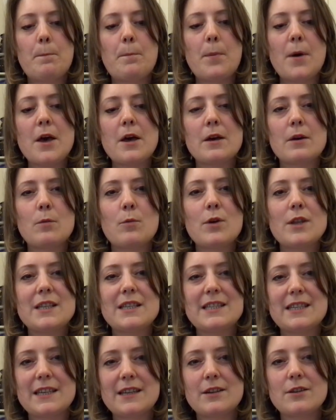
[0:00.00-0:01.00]
But
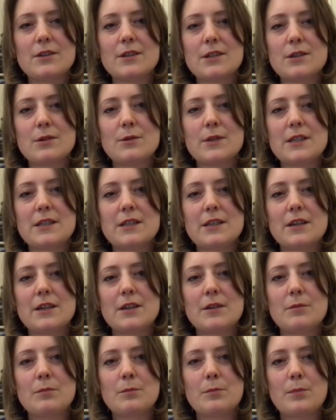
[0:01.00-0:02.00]
once it got to a
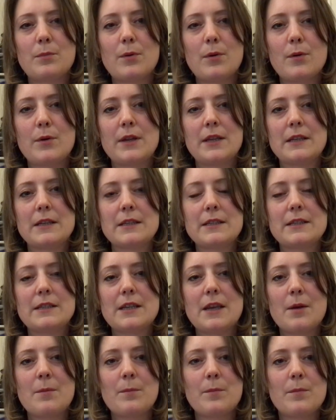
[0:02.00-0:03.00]
certain point,
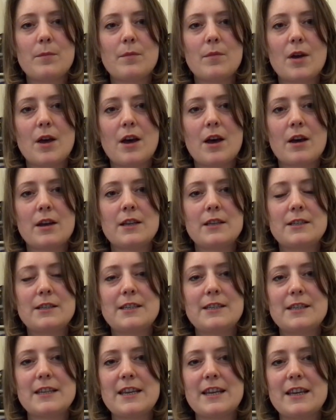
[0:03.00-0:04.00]
some
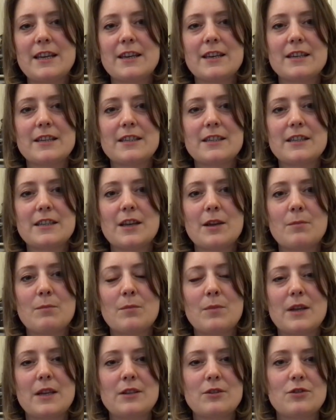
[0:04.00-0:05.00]
idea,
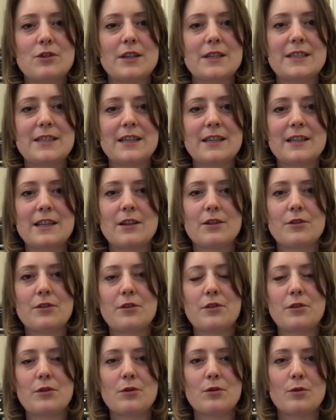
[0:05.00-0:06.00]
some interesting little
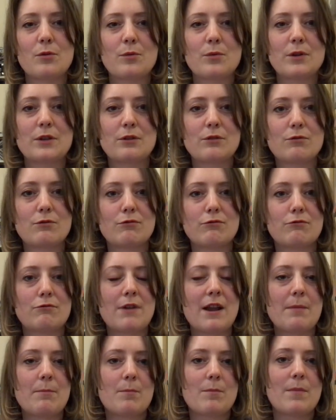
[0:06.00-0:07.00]
thought would
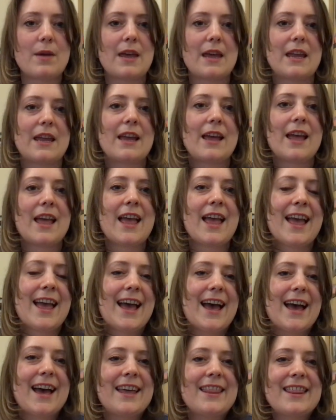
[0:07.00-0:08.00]
grab me,
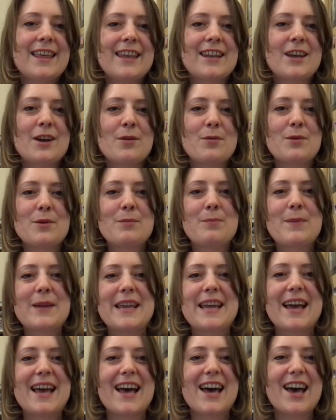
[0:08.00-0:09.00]
and then I would
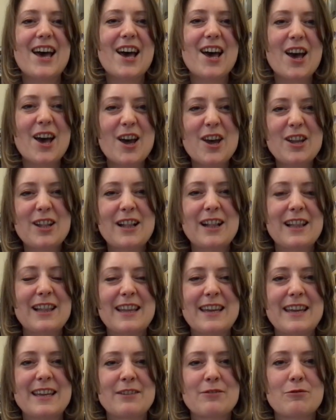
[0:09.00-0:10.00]
be
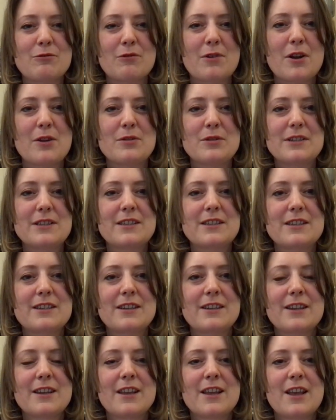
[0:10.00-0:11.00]
utterly
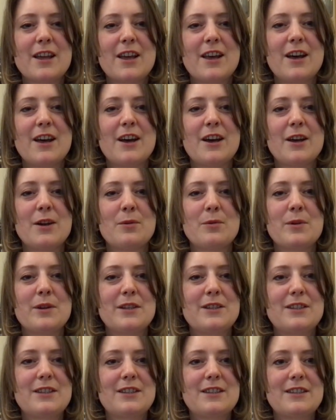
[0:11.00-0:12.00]
engrossed. I
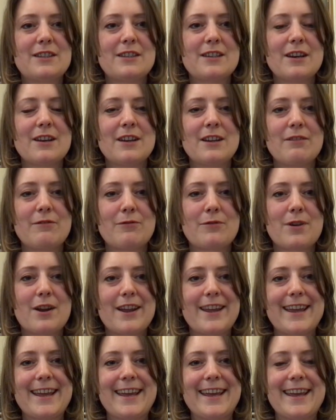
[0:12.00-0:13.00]
would dive
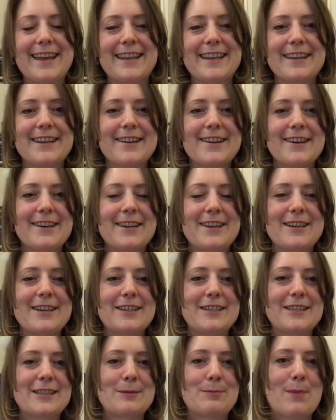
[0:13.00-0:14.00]
right in, and I
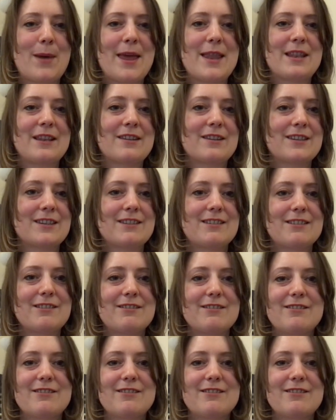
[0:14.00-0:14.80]
could spend